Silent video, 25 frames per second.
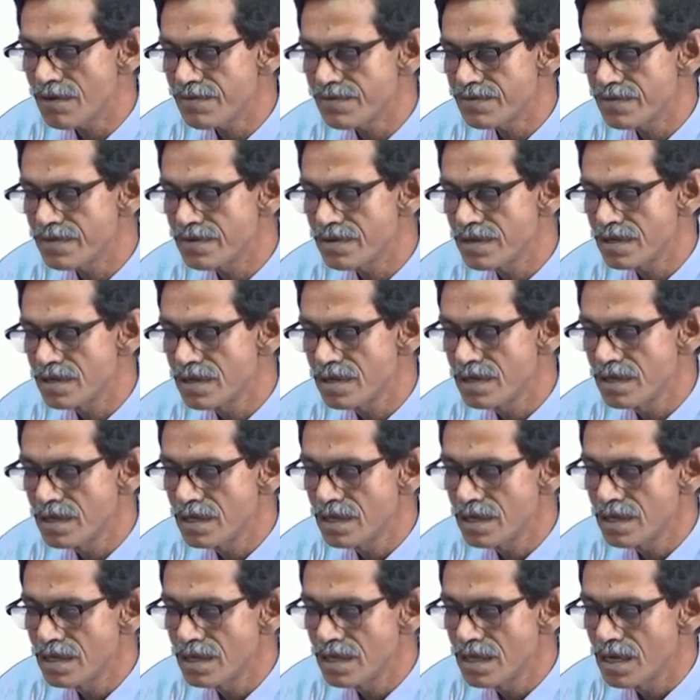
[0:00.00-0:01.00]
of
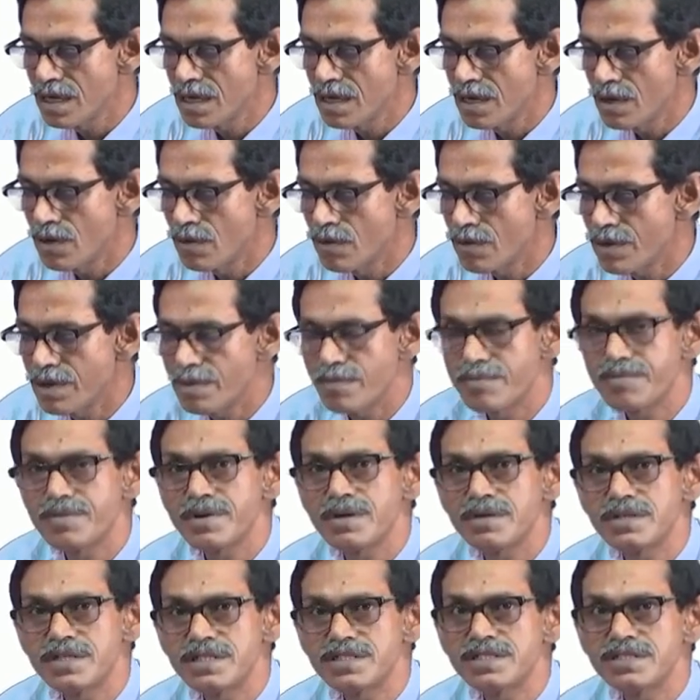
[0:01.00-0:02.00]
what?
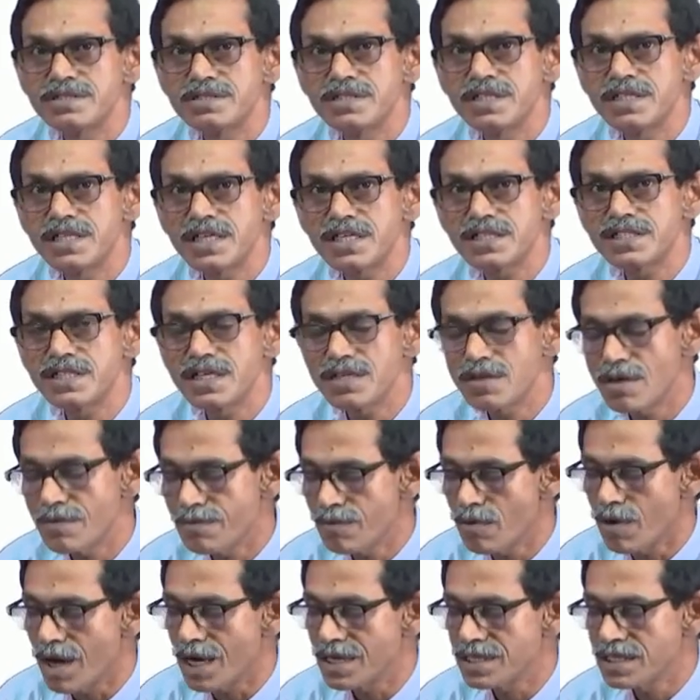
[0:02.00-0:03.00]
Detection
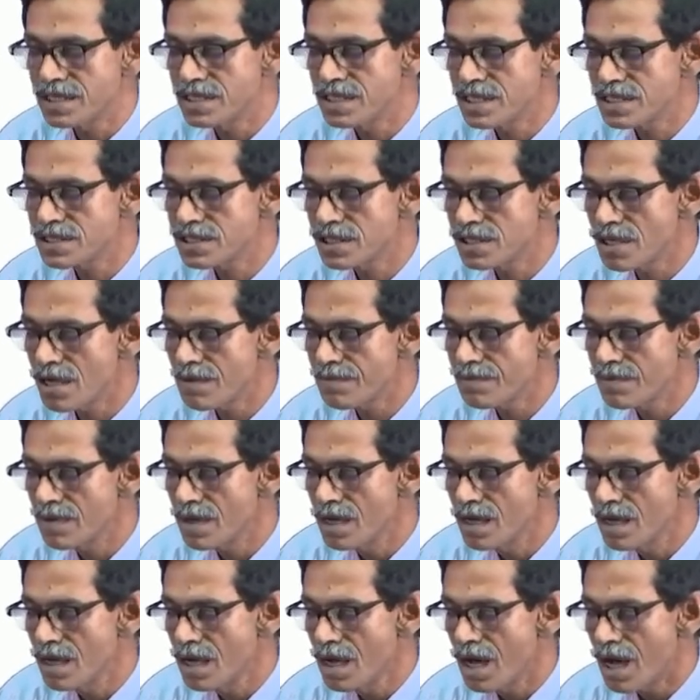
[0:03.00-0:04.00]
of
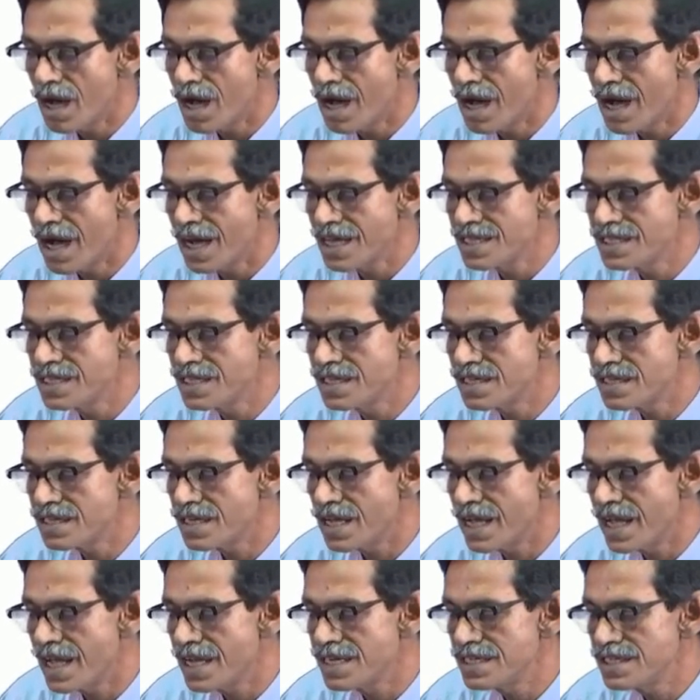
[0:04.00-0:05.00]
either
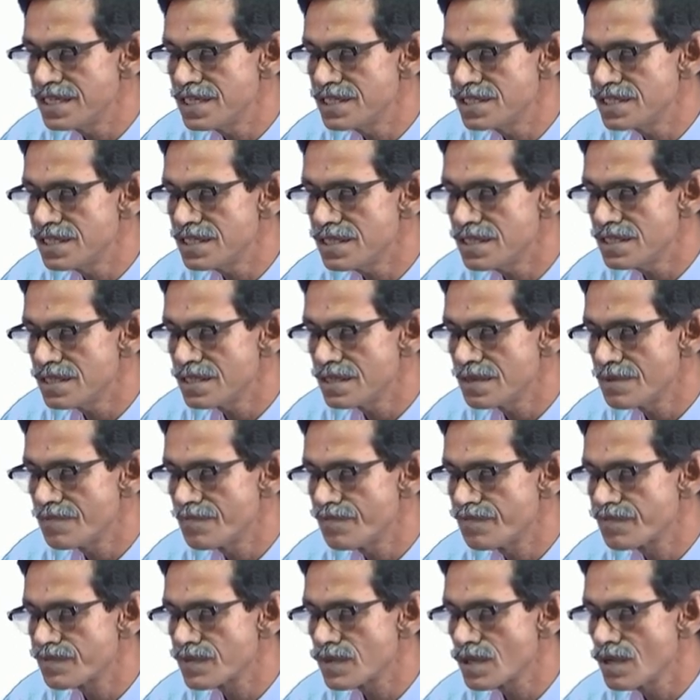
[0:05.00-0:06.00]
antigen
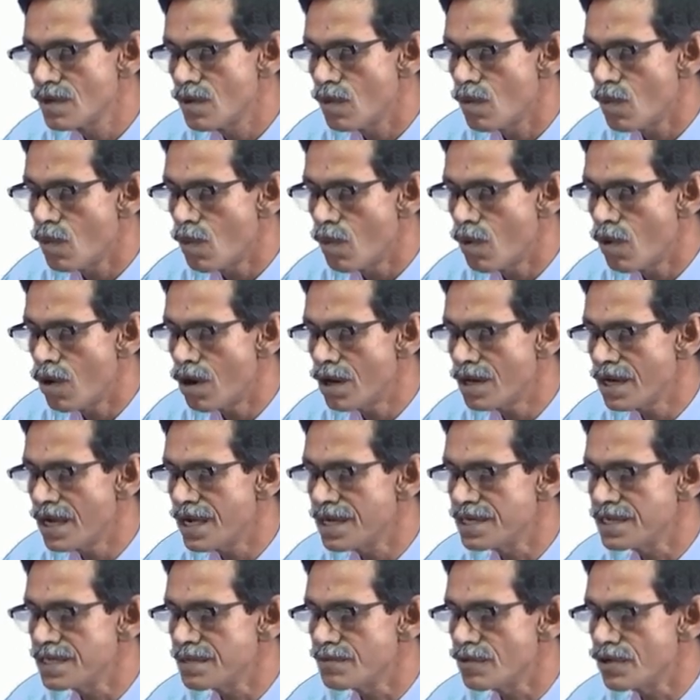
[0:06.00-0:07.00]
or
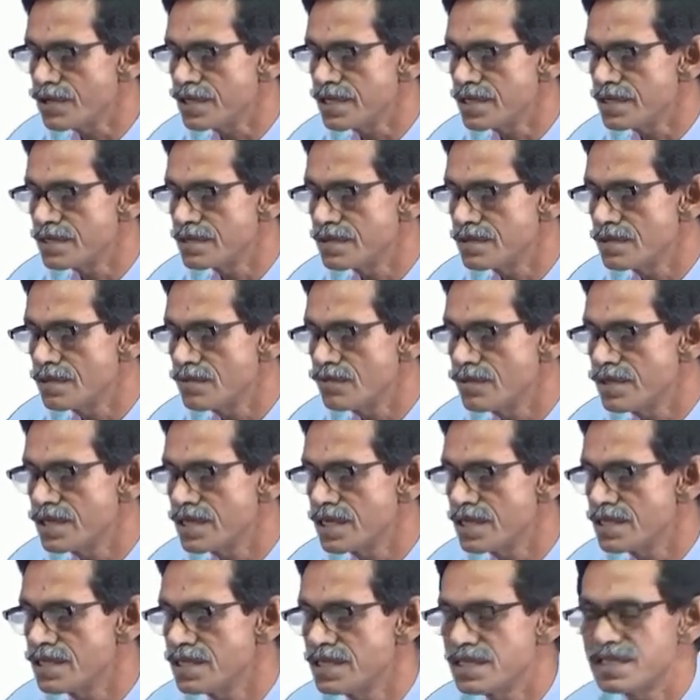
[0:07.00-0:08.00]
antibody. We
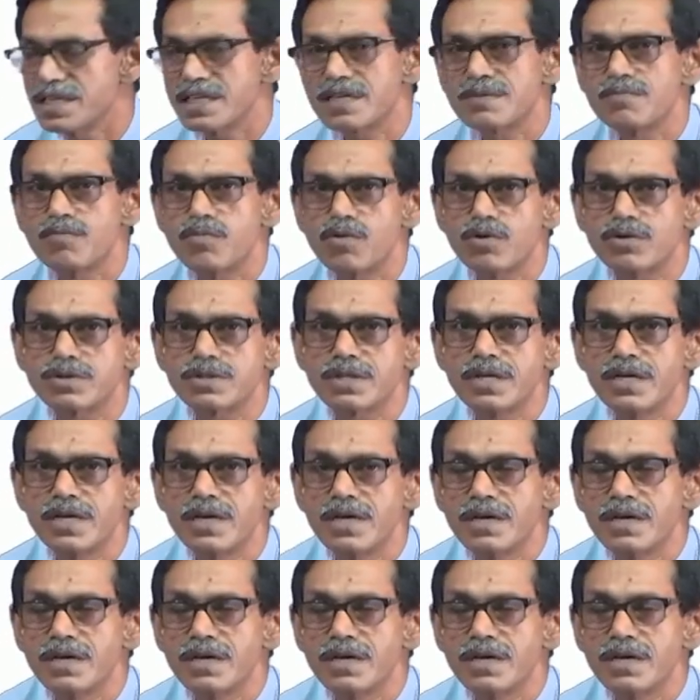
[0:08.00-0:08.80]
can detect both.